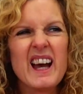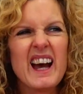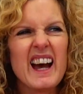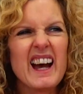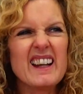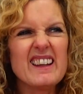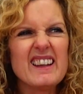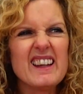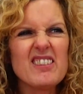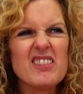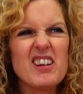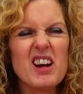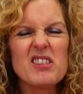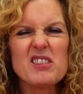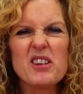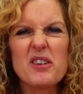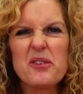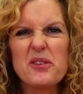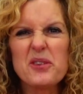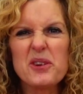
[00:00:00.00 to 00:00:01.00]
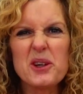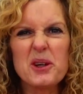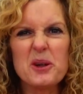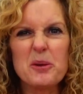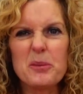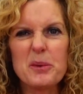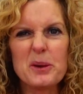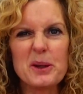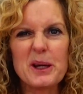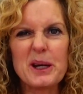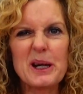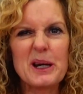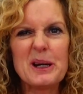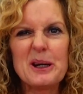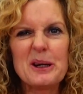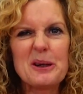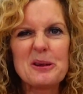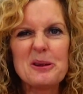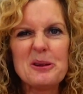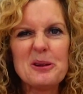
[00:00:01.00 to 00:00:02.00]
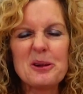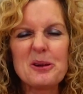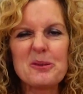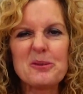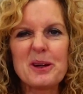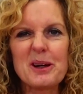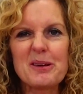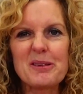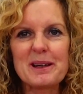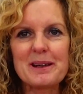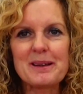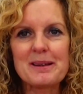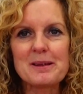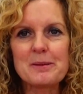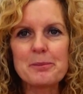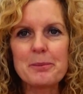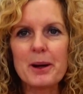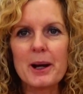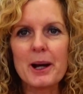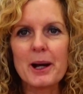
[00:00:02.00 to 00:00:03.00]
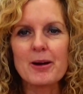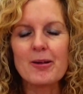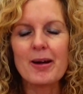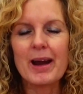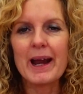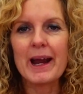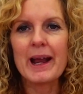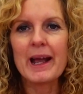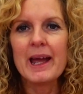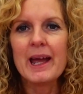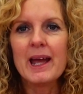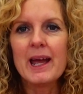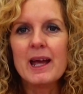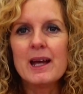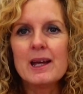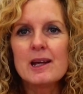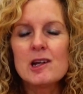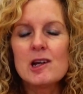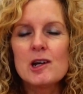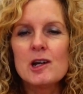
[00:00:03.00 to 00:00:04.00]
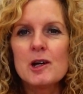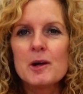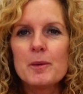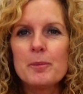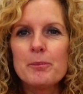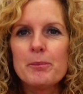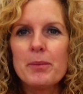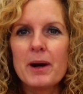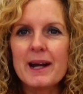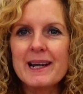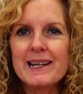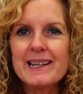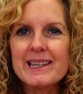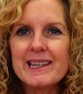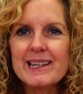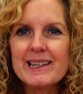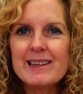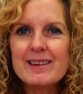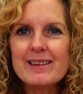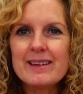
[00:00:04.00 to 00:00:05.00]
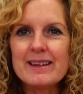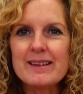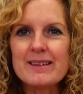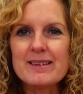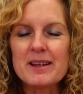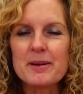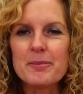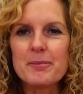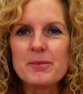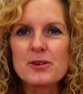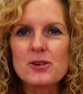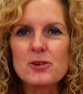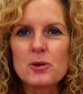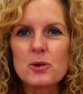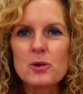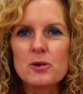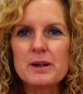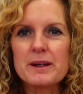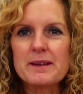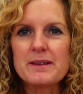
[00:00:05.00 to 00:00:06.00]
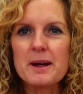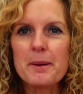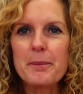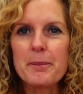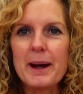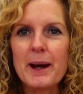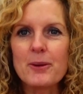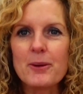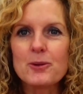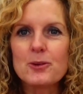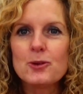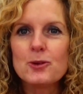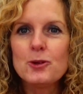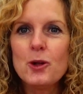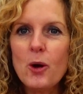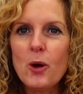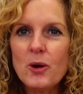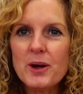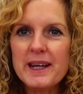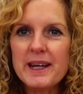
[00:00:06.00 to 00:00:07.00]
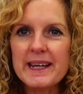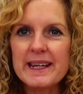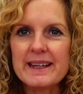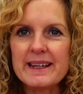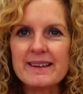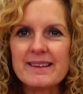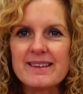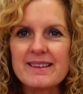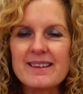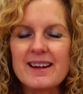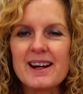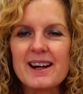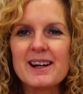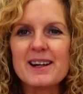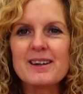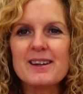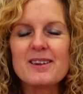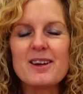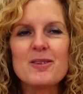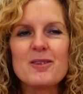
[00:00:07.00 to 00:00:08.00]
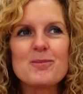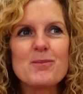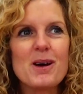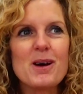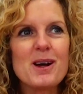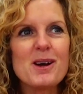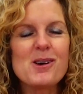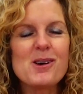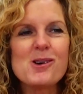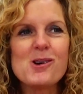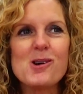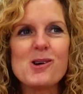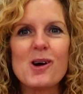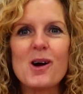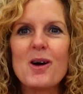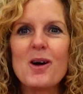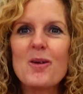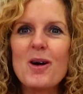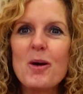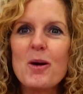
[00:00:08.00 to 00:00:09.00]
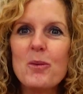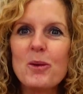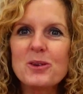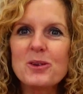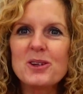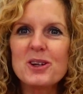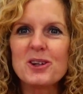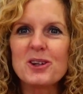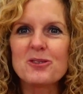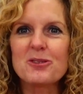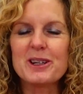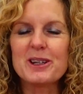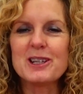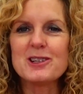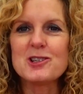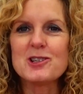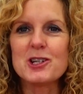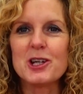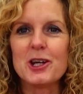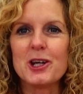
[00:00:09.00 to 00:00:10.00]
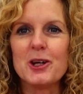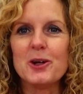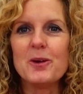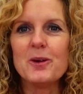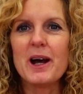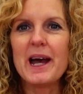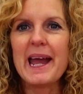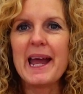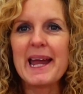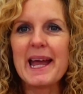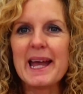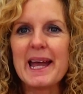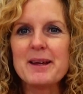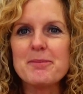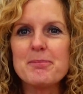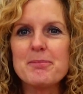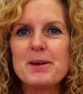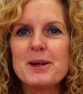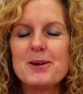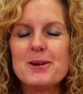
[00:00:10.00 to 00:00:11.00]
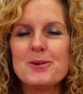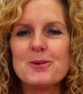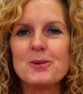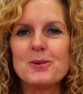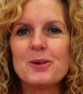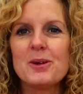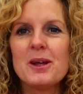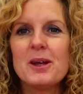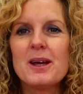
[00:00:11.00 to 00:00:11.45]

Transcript: and there are a few, but they're not very inspiring. But I did see some stories about donkeys, and wow, I was going to read you A. Milne